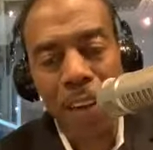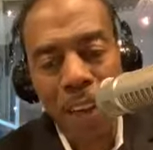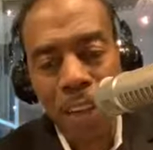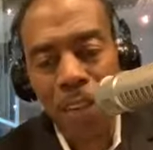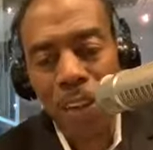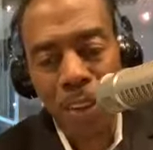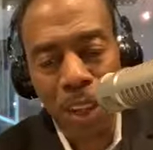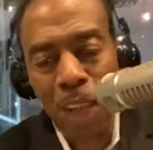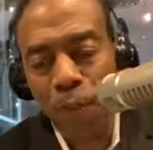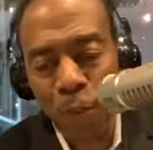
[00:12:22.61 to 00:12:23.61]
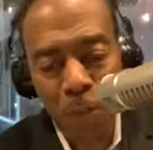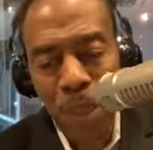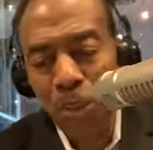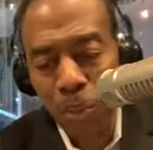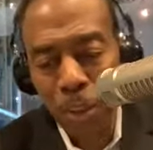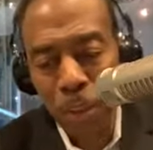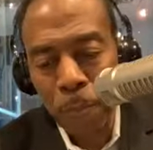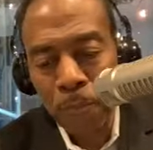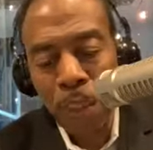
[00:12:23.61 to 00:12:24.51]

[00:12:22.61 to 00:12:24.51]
these successful businesses.